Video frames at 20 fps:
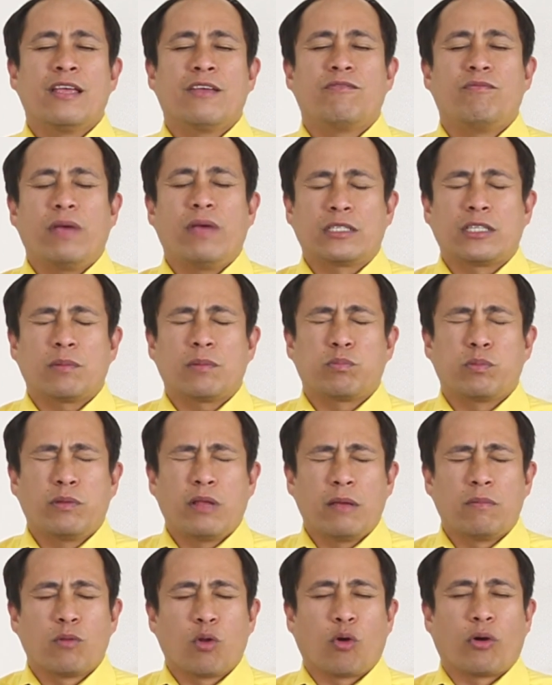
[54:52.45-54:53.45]
Visit
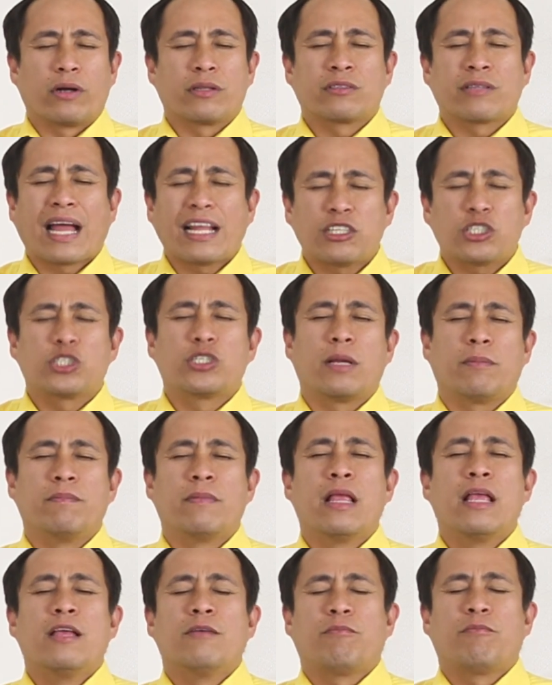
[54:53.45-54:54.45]
them, Lord. Touch them.
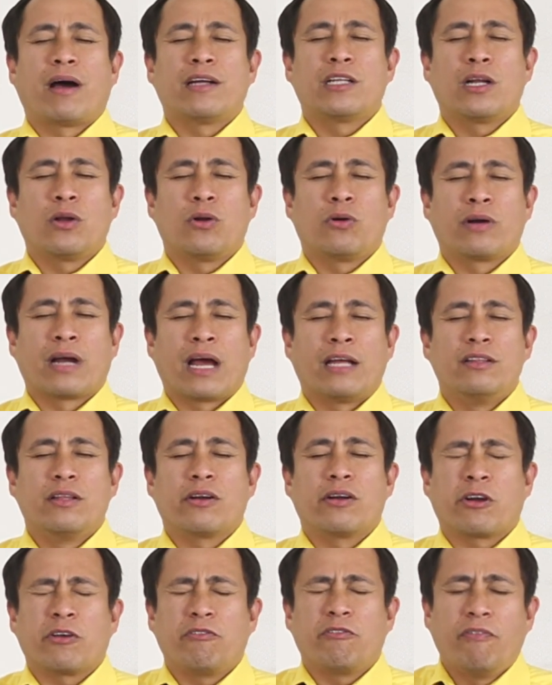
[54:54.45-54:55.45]
Father, Lord God,
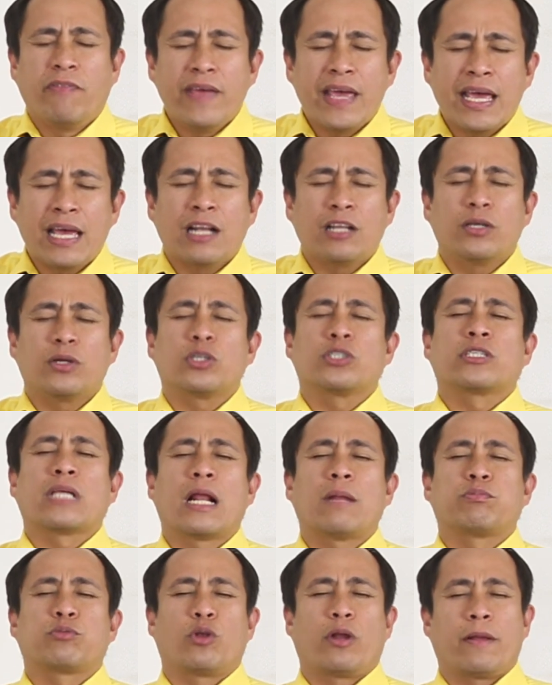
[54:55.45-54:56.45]
reveal
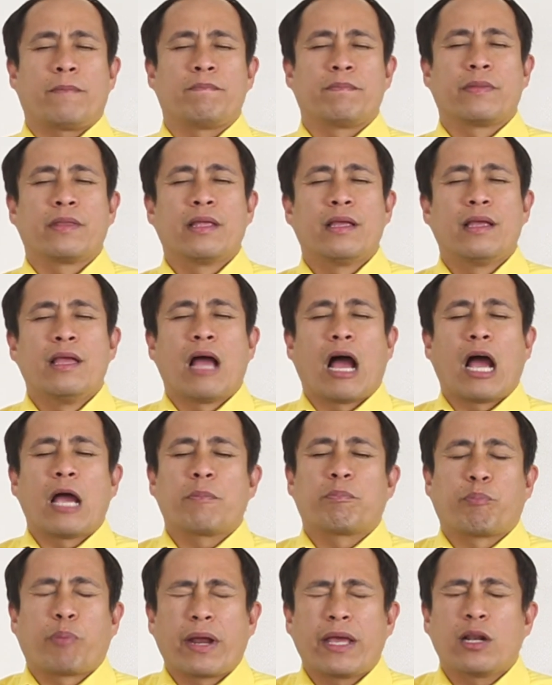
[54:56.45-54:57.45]
yourself to them. I
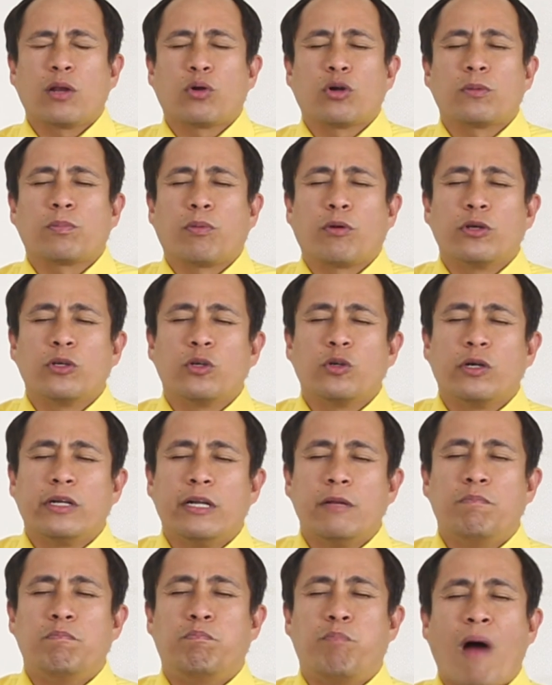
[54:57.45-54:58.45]
pray, Lord, for your
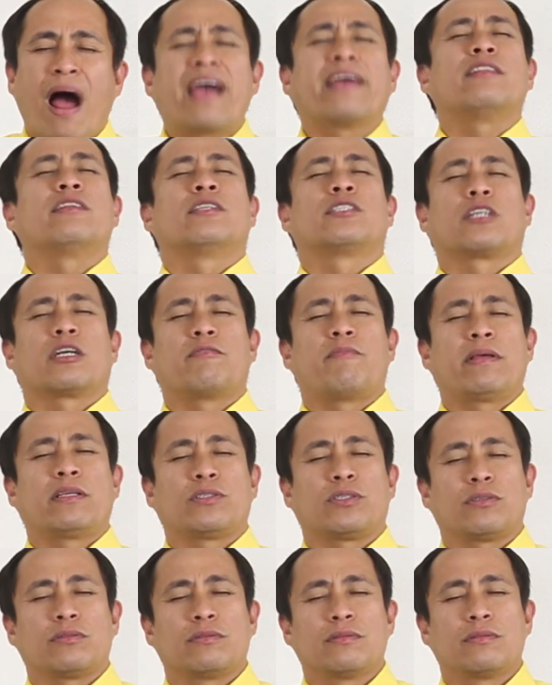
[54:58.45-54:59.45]
divine
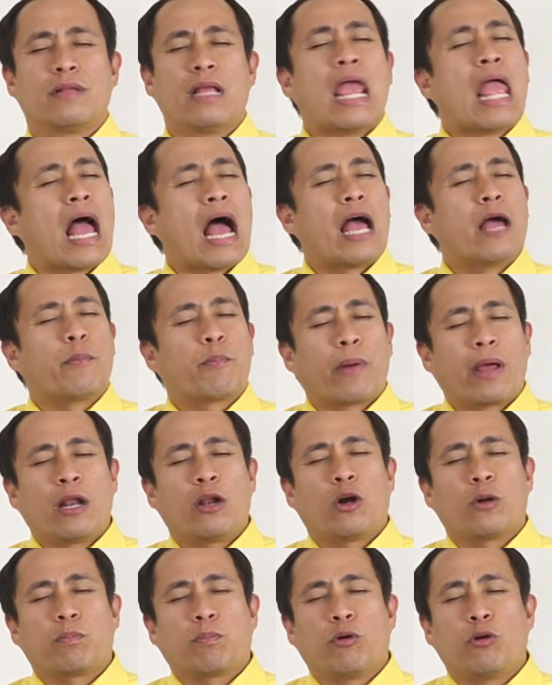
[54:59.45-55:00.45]
intervention. I pray,
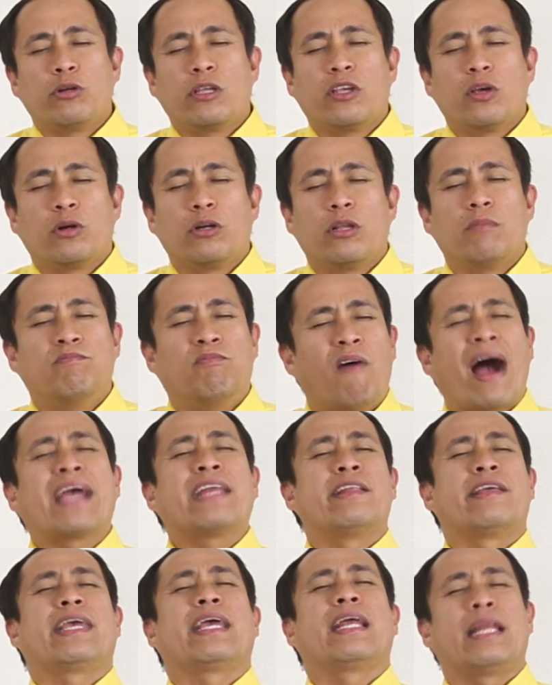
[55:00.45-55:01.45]
Lord, for your
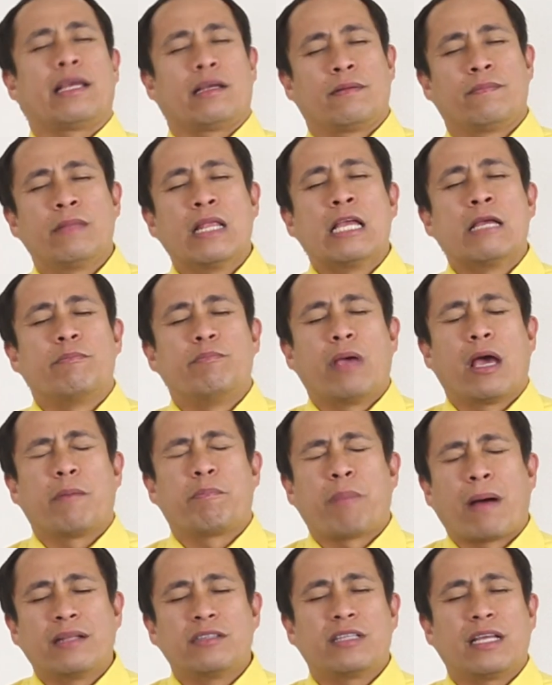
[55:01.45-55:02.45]
divine healing be
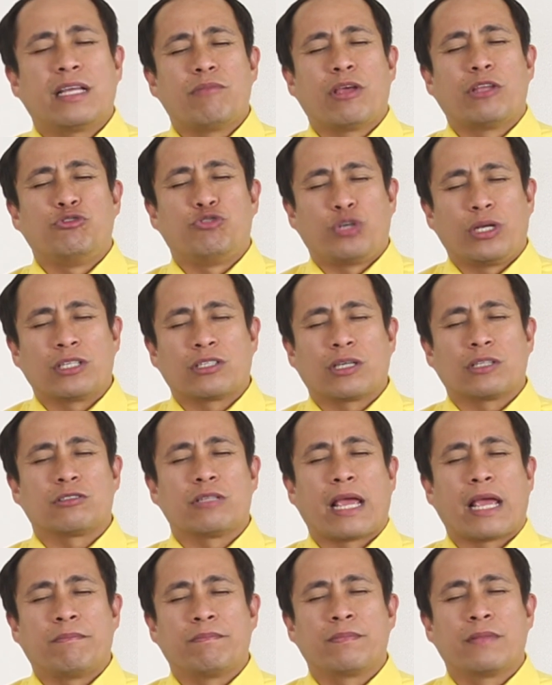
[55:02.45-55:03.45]
upon in Jesus'
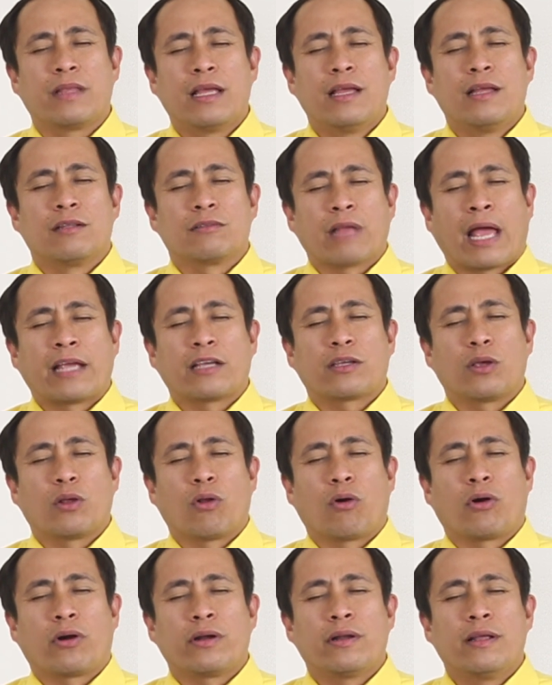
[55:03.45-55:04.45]
name. Thank you,
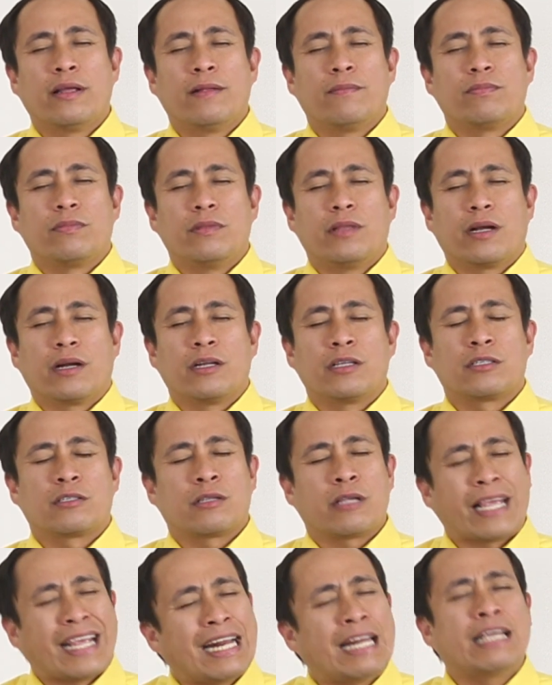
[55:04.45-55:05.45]
Lord. There is
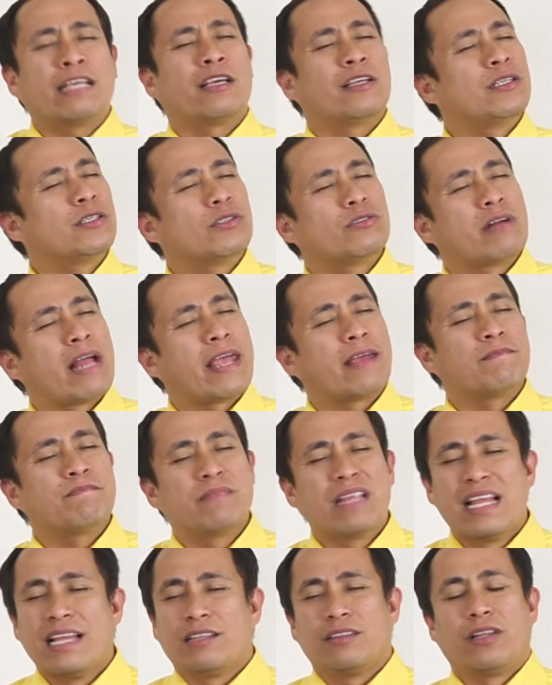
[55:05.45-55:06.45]
healing in your name.
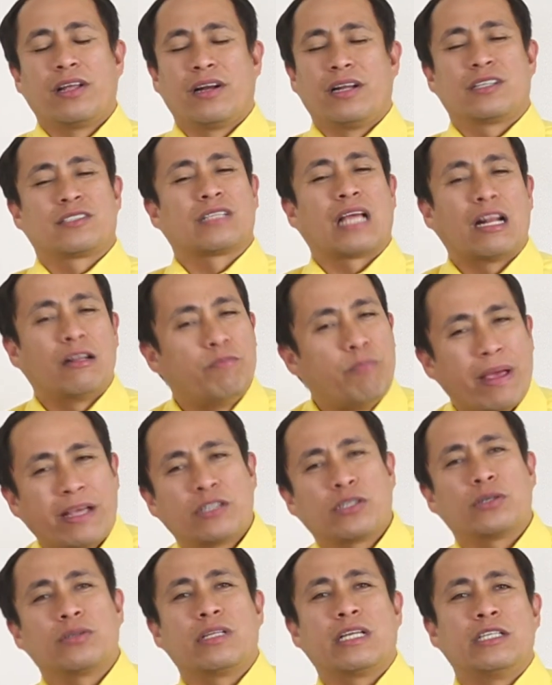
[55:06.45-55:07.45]
There is
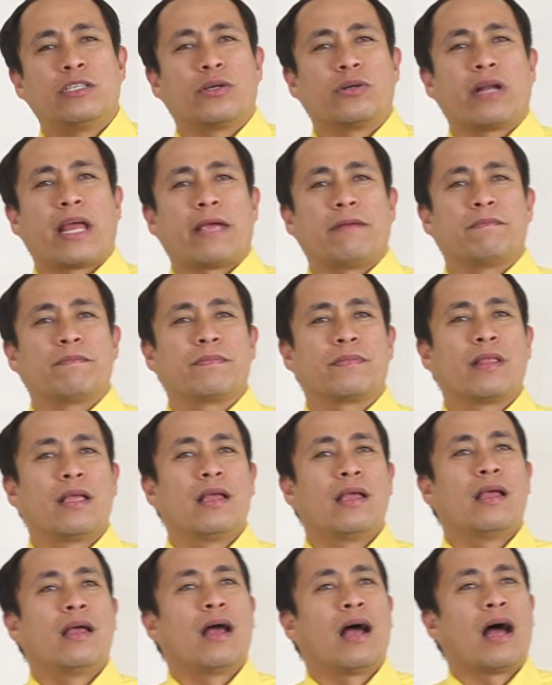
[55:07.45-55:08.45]
salvation in your name.
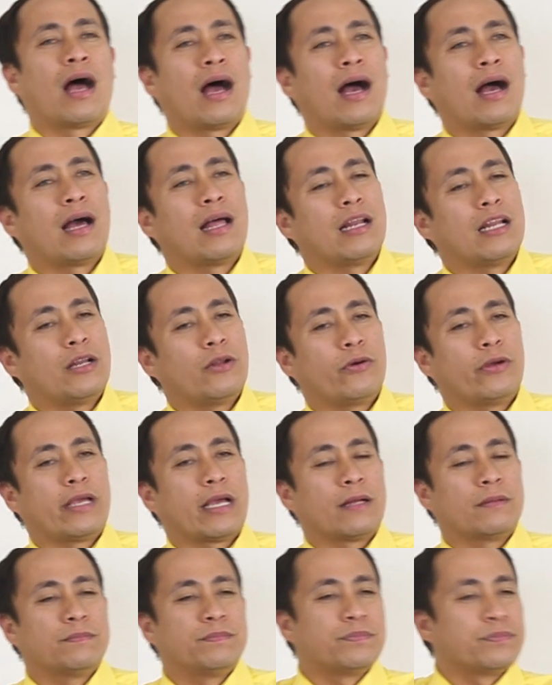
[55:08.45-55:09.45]
Hallelujah.